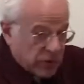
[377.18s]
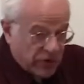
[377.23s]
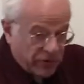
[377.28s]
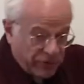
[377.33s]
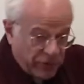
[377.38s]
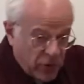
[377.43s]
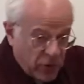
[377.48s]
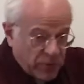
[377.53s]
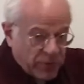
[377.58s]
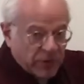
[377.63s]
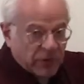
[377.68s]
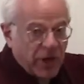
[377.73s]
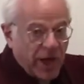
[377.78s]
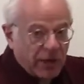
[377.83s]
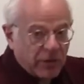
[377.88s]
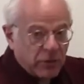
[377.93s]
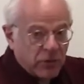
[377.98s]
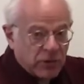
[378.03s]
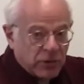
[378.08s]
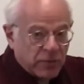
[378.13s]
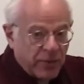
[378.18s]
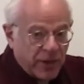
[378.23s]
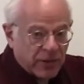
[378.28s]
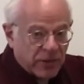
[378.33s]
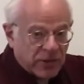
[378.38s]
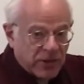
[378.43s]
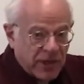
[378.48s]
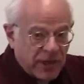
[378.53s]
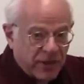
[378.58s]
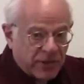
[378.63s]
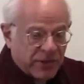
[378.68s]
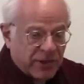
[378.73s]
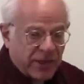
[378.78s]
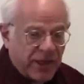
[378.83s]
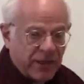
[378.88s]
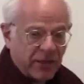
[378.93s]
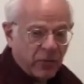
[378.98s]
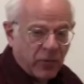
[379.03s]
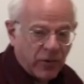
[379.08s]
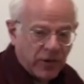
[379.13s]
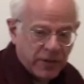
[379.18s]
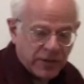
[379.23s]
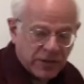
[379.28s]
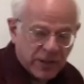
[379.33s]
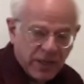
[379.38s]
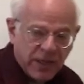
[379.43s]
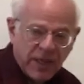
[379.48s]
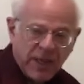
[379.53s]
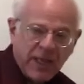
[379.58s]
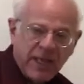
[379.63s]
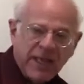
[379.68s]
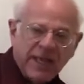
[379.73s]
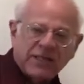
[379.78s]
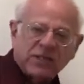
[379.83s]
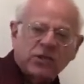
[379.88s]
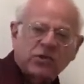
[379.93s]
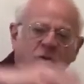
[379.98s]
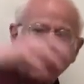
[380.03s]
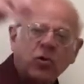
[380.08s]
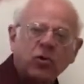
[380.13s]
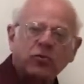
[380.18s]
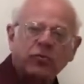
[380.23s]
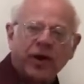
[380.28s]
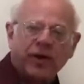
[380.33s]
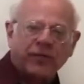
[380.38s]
lose a few, but not lose much sales. In other words, its total